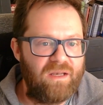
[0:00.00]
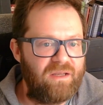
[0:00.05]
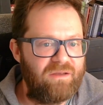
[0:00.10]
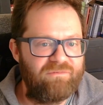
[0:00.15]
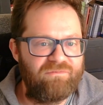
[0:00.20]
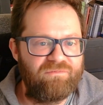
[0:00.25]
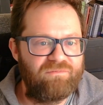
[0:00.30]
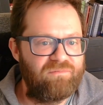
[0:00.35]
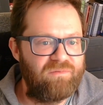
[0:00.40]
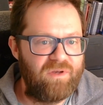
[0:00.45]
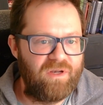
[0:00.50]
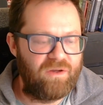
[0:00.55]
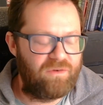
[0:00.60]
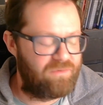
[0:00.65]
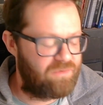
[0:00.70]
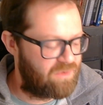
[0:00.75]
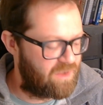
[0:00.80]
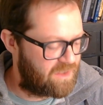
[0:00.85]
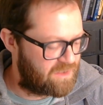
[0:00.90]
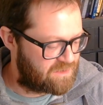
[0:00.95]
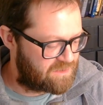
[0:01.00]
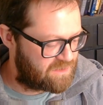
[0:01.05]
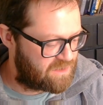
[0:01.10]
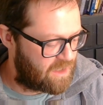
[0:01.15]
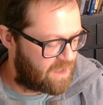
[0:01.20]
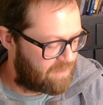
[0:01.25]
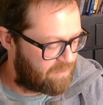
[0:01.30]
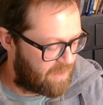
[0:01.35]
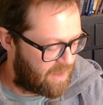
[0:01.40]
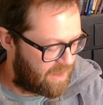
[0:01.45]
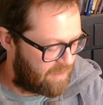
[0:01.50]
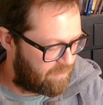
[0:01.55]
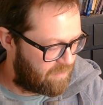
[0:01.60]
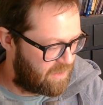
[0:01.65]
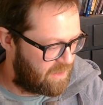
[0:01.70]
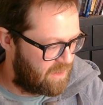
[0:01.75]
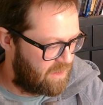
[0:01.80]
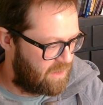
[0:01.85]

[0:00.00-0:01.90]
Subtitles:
if, things come up.